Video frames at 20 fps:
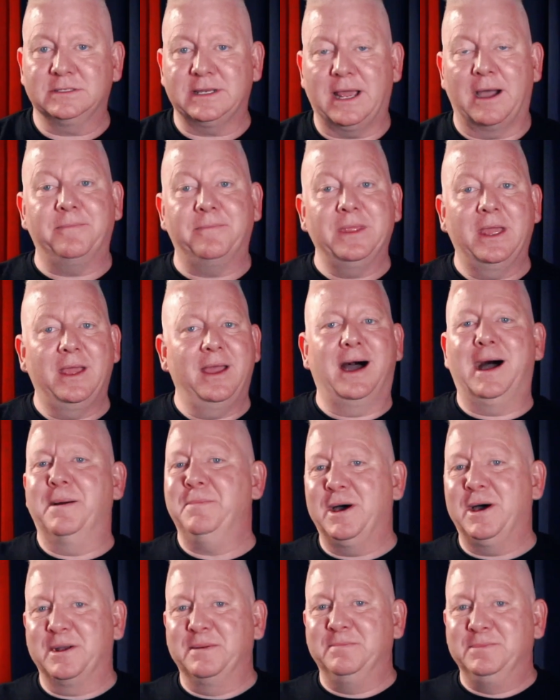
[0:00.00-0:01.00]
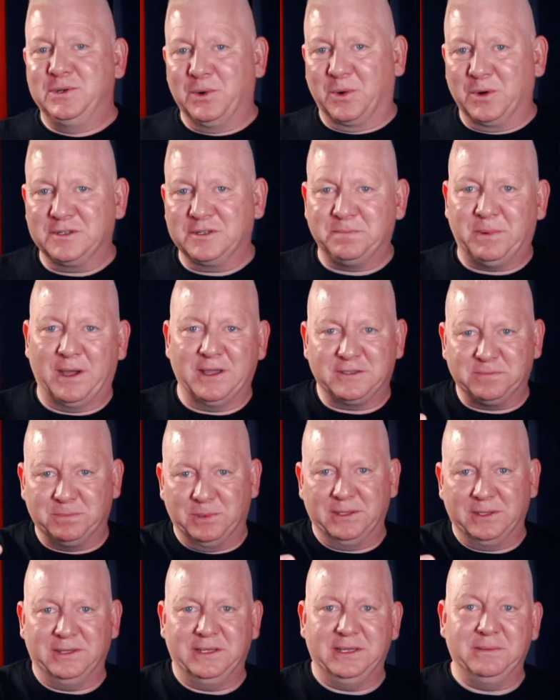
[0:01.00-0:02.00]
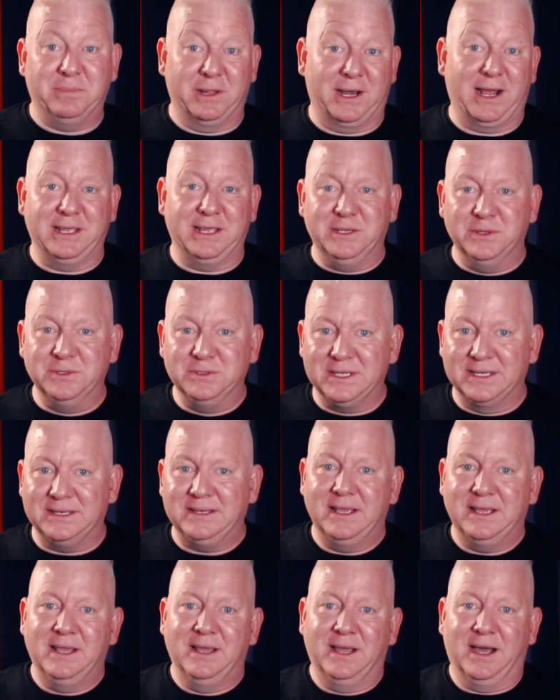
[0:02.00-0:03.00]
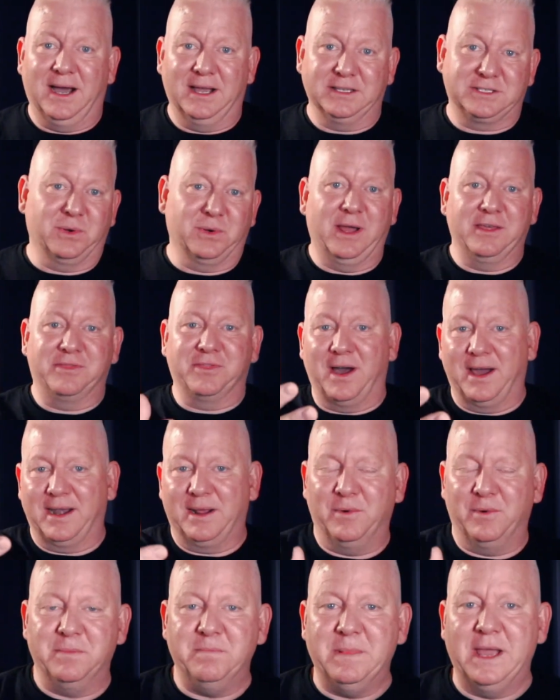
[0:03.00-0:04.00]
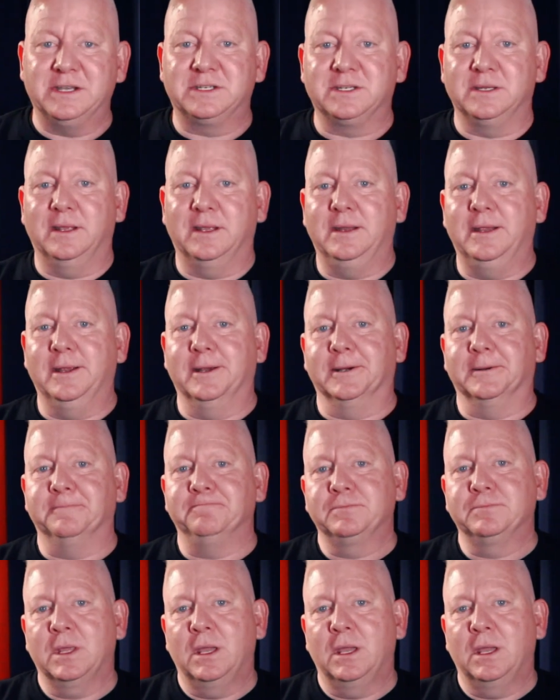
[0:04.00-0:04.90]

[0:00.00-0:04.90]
Now, I'm not endorsed by Splitly, but I use it, so I thought I would mention it here.